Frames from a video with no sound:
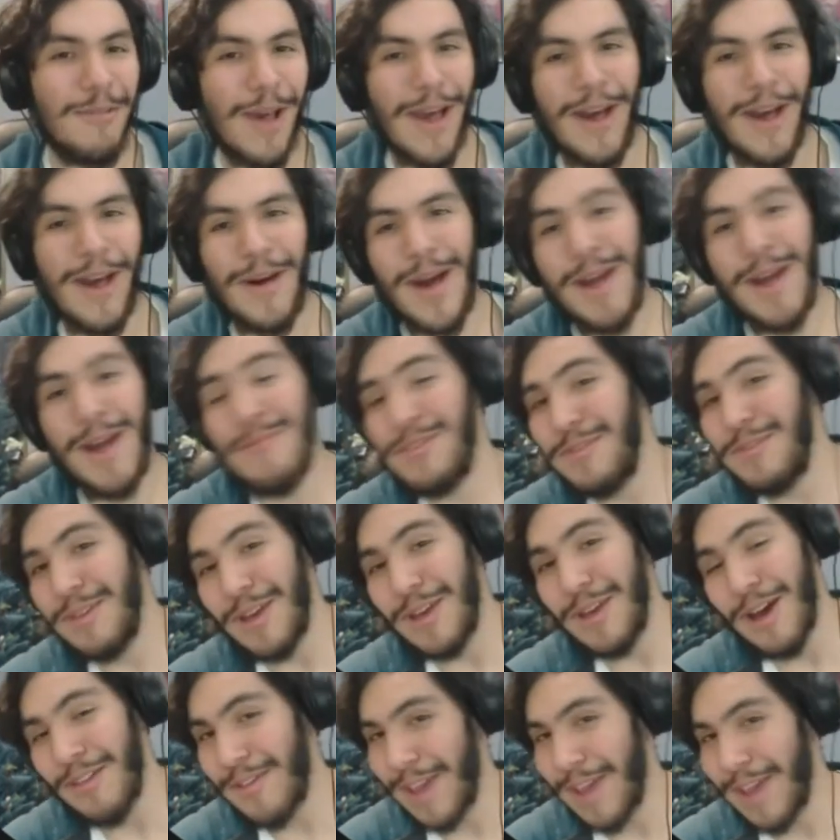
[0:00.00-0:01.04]
Uh, I'm
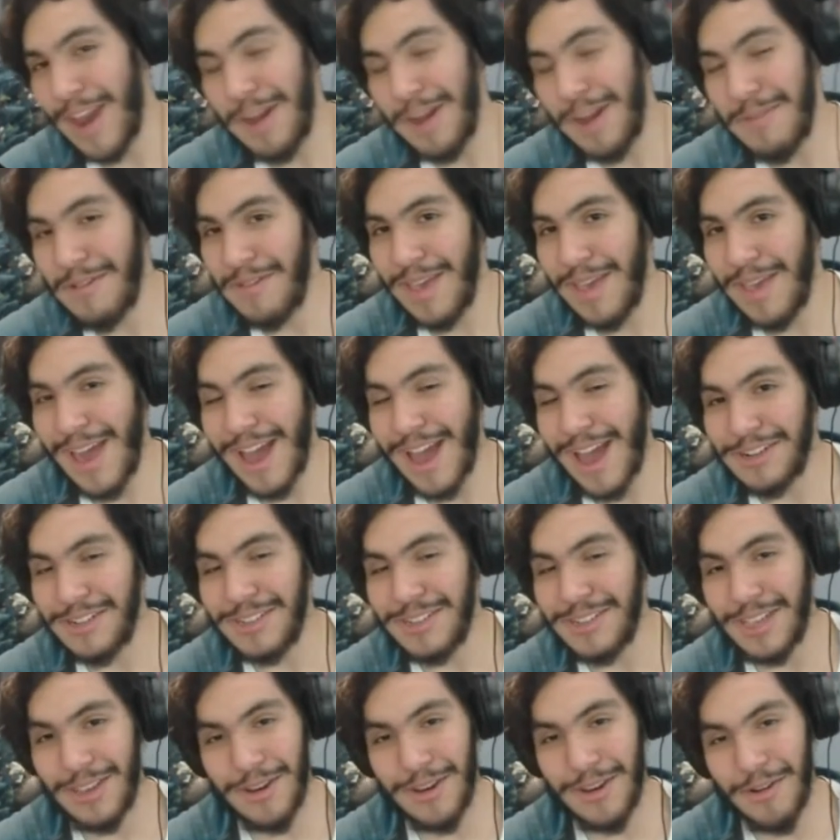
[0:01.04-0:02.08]
doing other anime
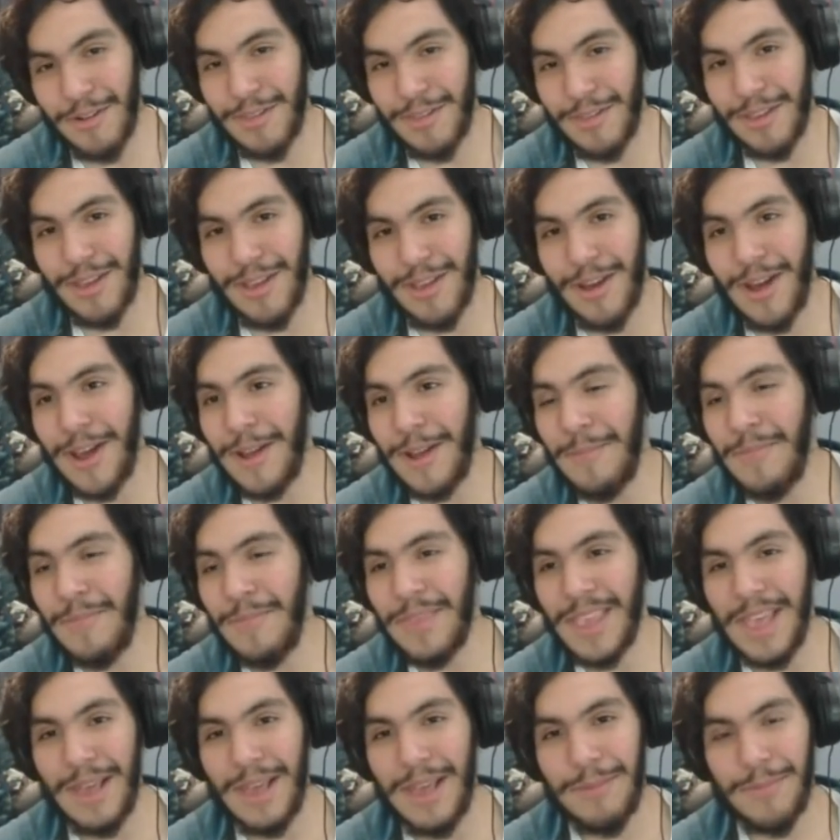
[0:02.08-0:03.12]
reactions like Gurren Lagann,
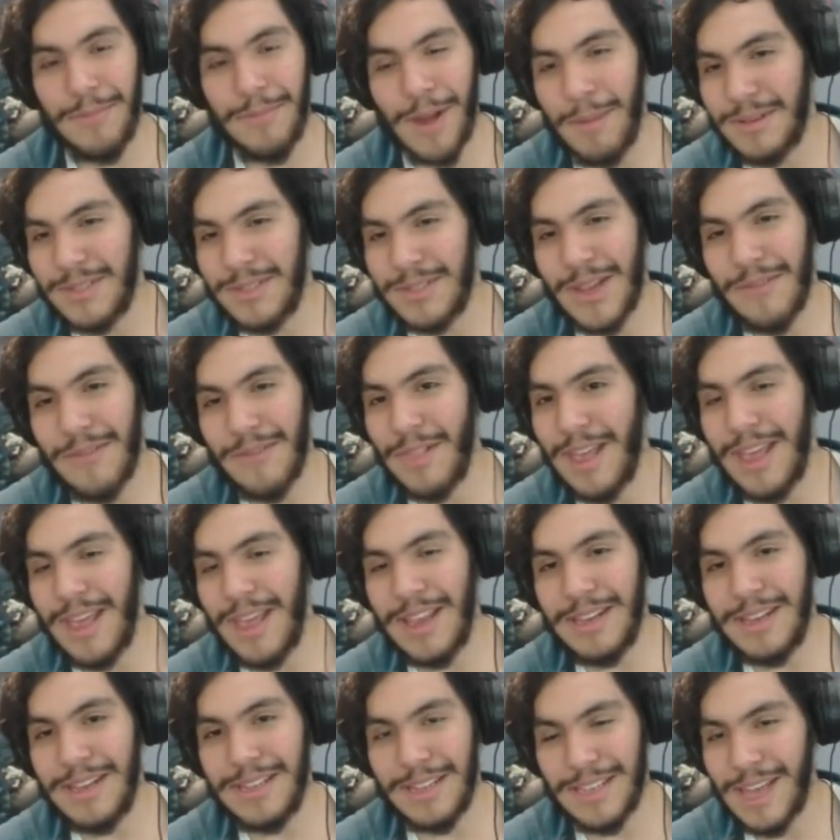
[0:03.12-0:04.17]
Promise
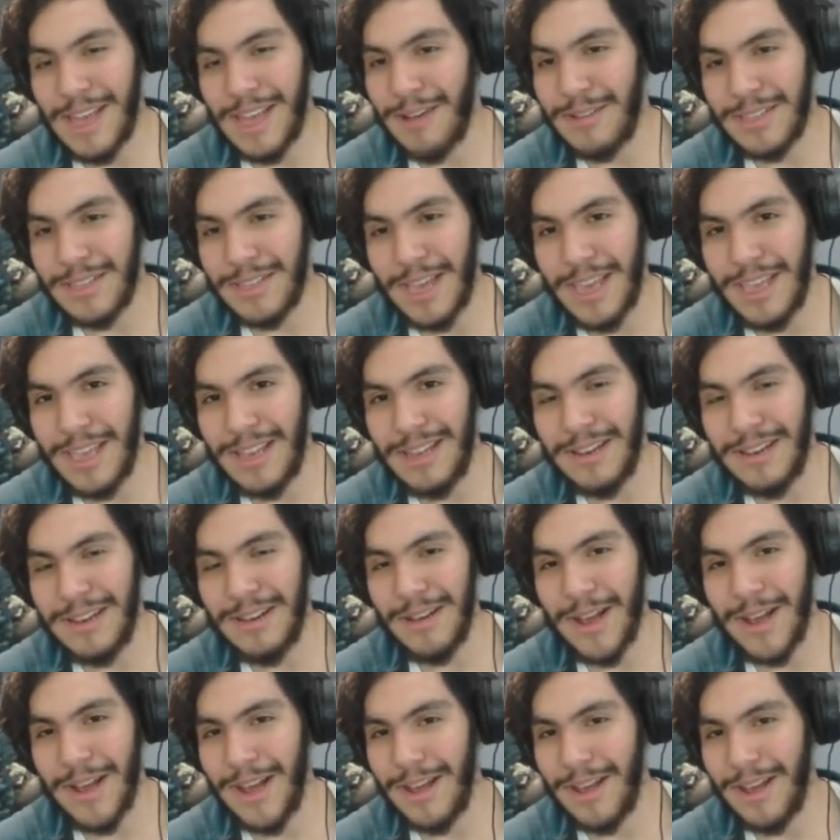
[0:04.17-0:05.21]
Neverland, Attack on
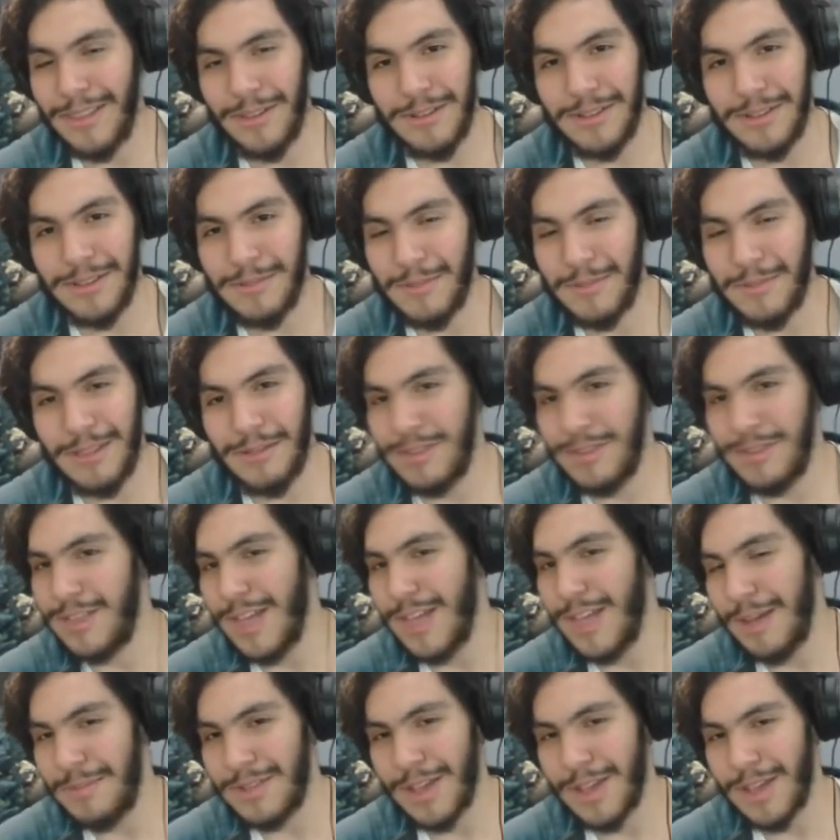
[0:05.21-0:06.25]
Titan. Uh, those when those
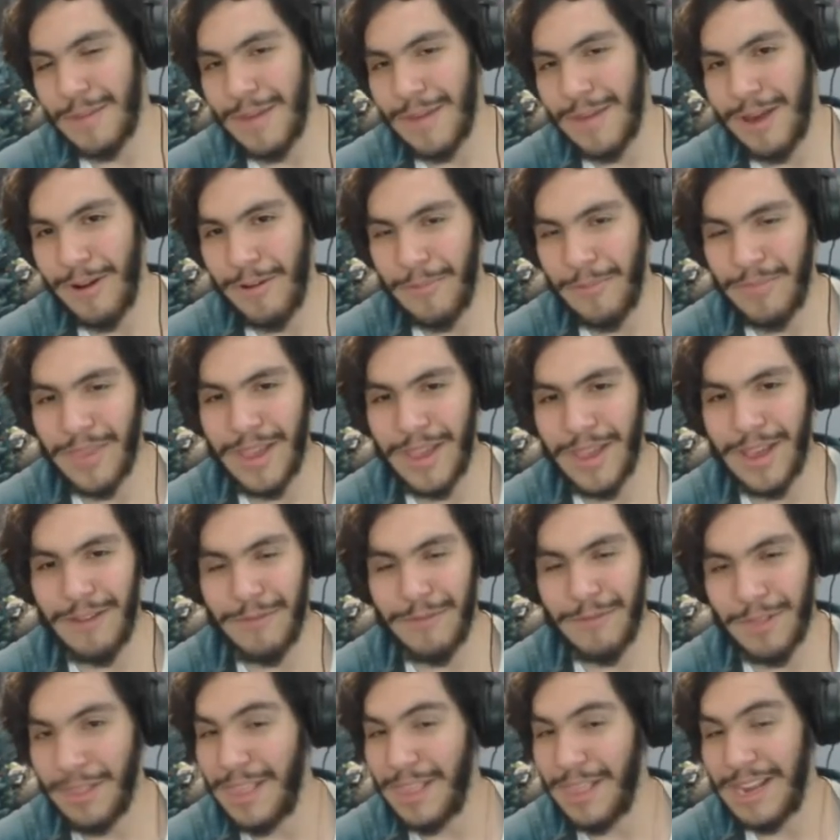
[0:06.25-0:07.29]
dubs come out uh,
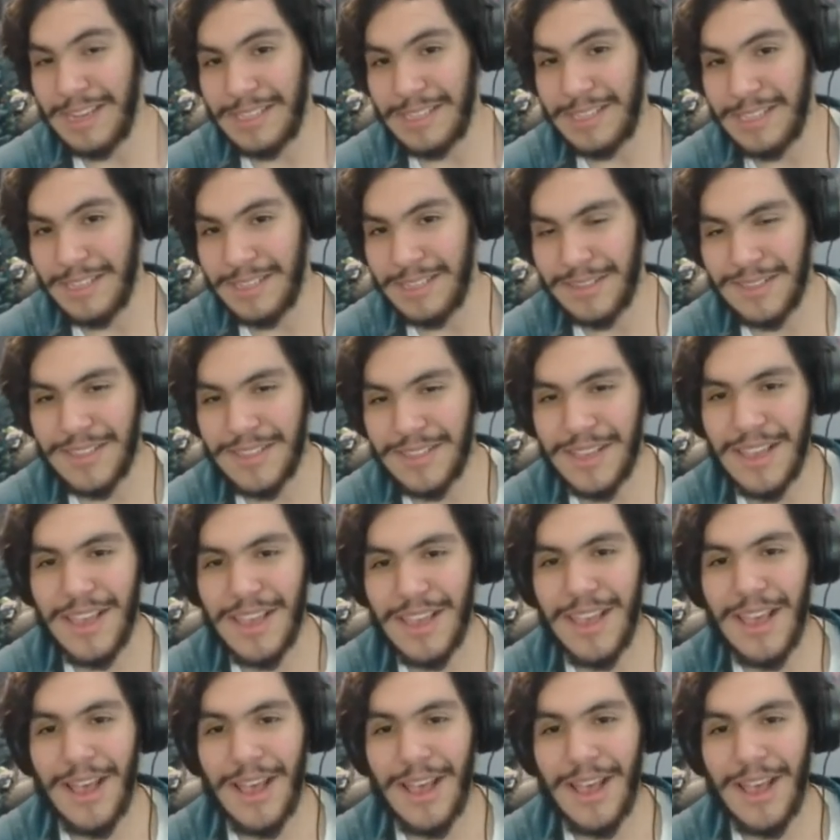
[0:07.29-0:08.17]
for the latest seasons.